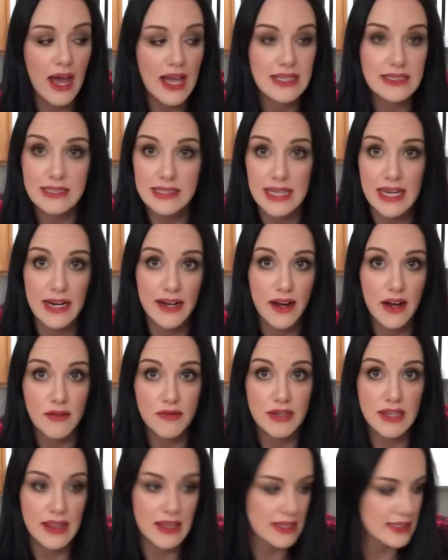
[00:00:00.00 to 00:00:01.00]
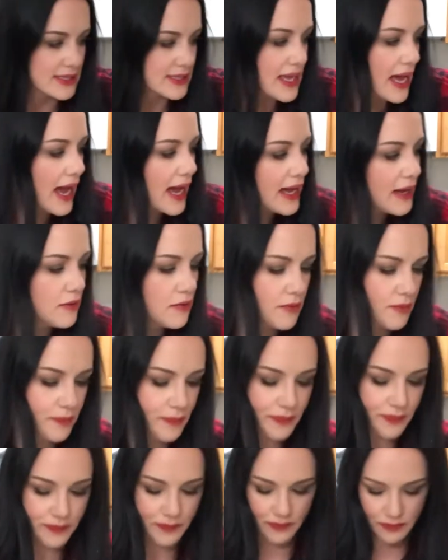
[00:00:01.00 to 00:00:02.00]
set it off to the side
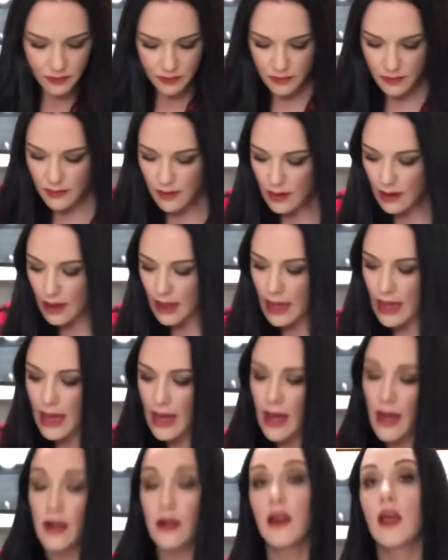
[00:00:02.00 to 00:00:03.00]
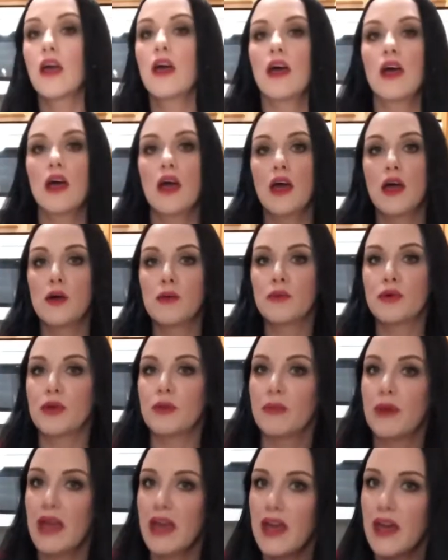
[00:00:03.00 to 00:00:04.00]
and
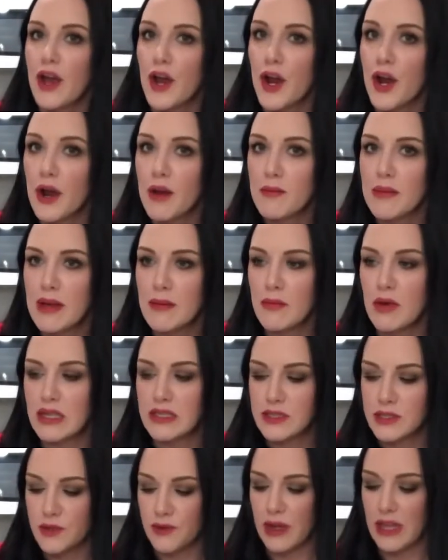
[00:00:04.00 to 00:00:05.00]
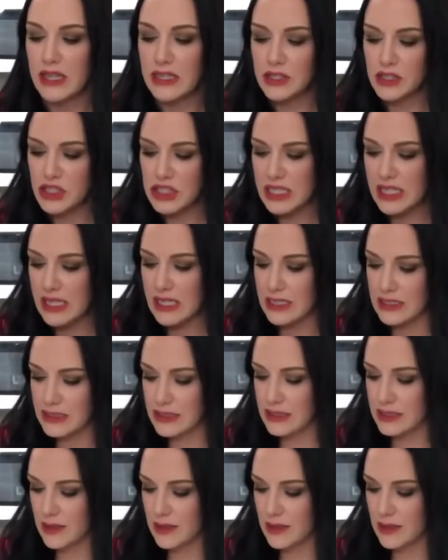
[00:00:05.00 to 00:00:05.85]
prepare my mozzarella cheese.